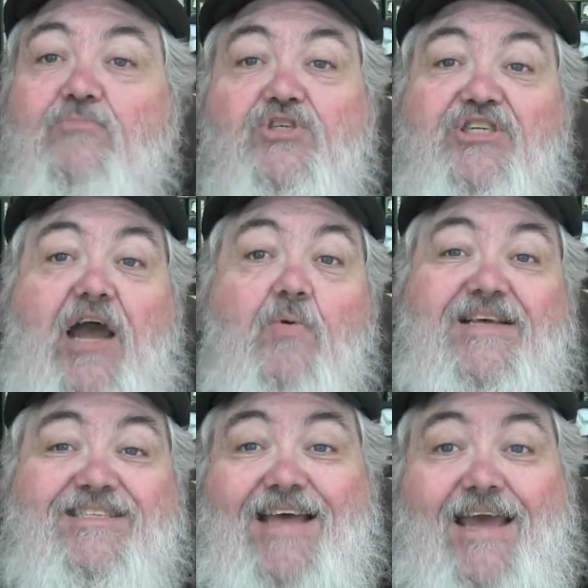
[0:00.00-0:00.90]
shall
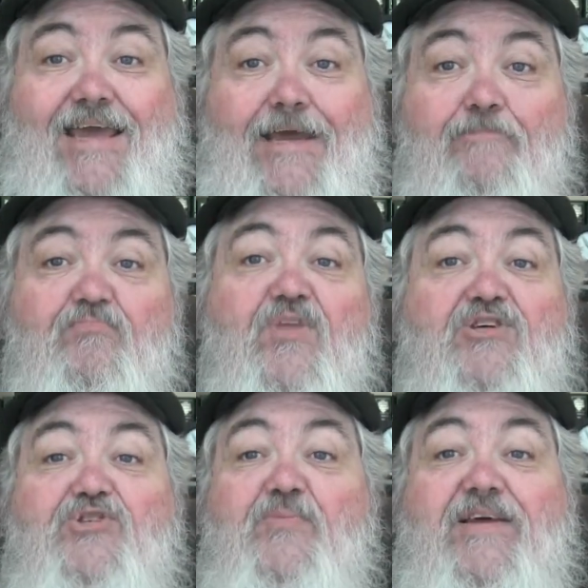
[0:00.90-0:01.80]
we say,
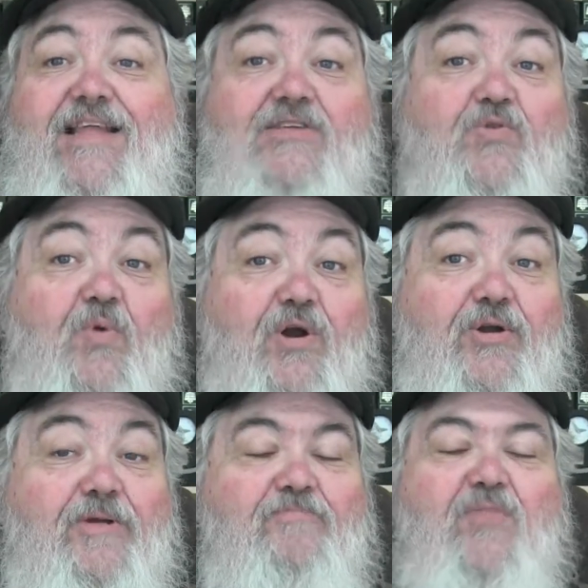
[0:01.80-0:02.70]
assuming that's a
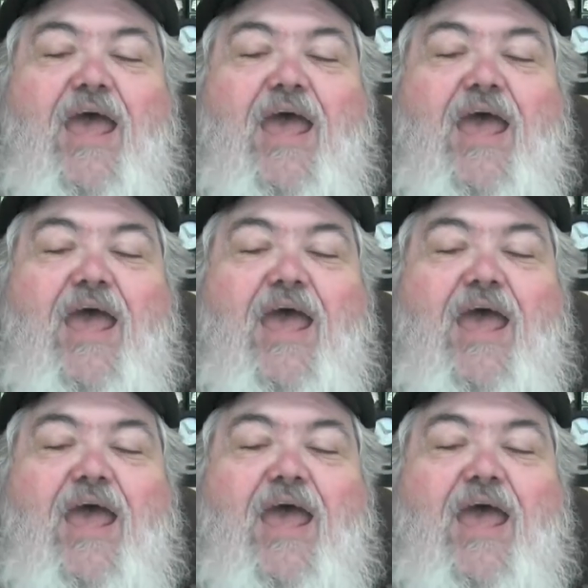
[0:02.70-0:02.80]
word.